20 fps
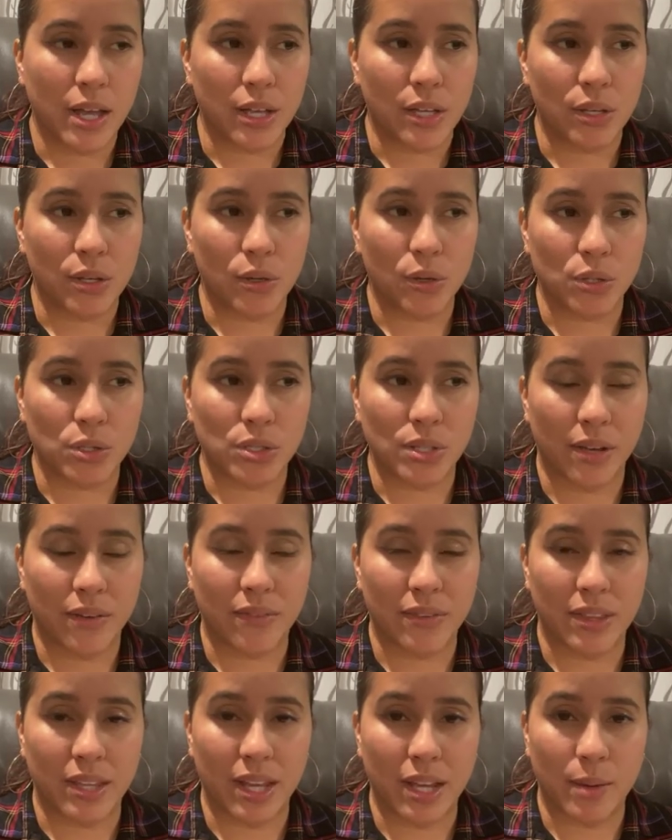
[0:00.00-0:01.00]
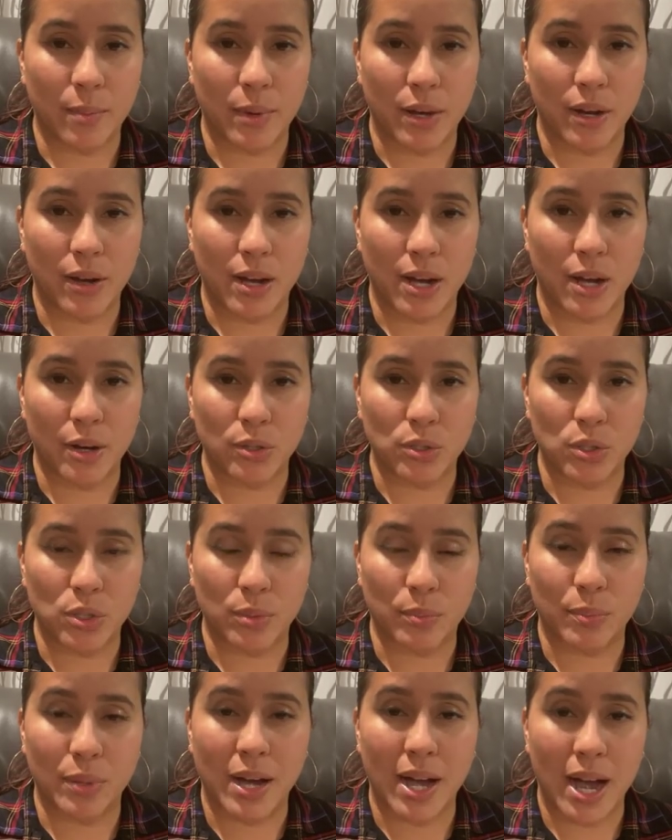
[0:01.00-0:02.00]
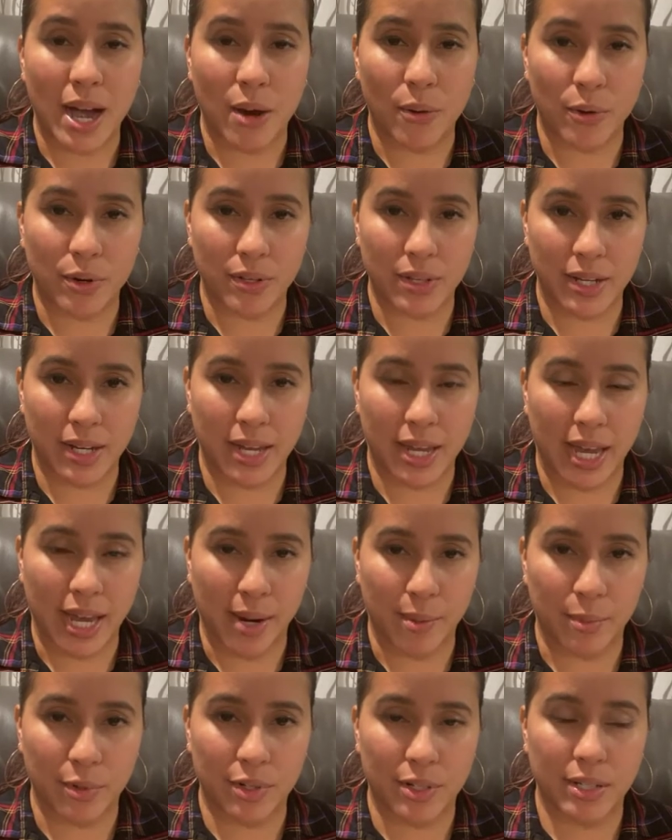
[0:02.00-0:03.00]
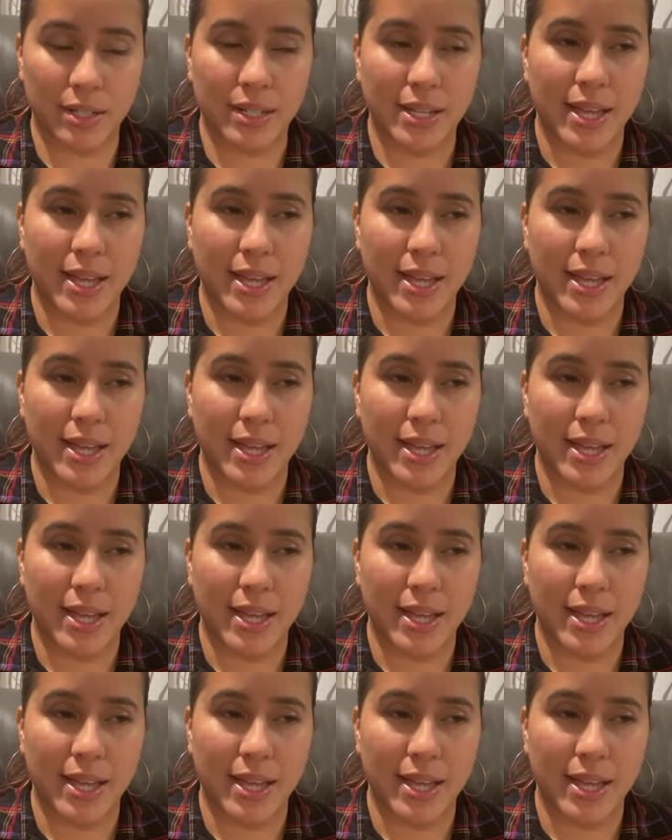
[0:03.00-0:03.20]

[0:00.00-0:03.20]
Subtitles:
you also have to think about how to power the camera.